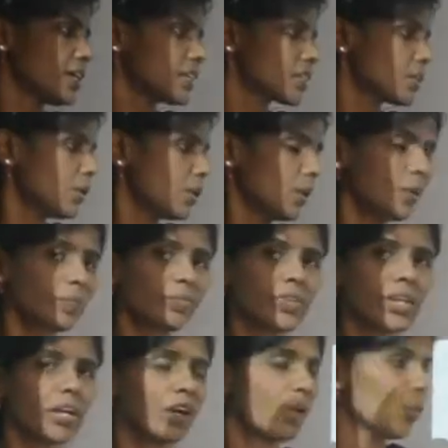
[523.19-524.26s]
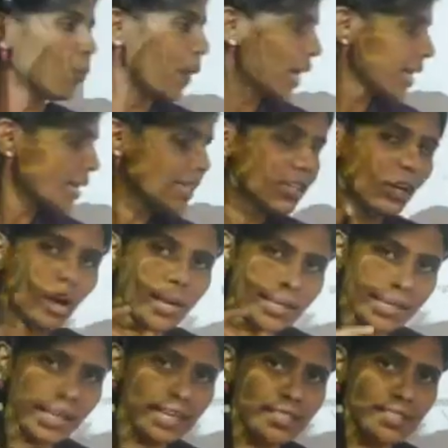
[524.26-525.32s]
So one
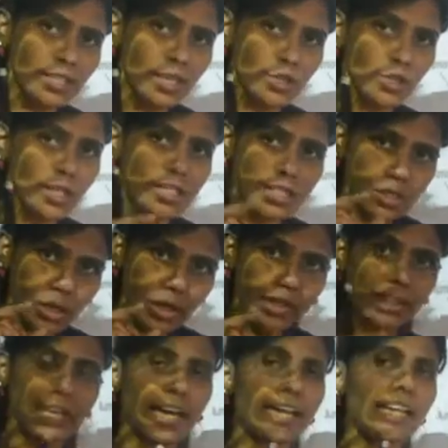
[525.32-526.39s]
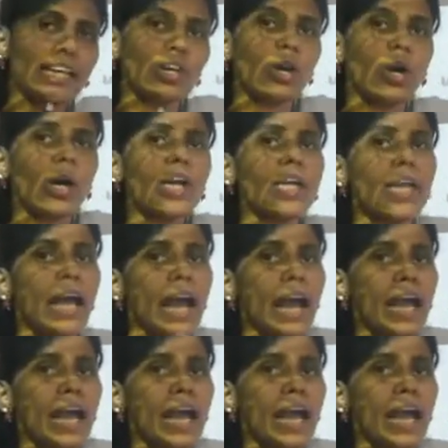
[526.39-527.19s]
coin-like structure is called thylakoid,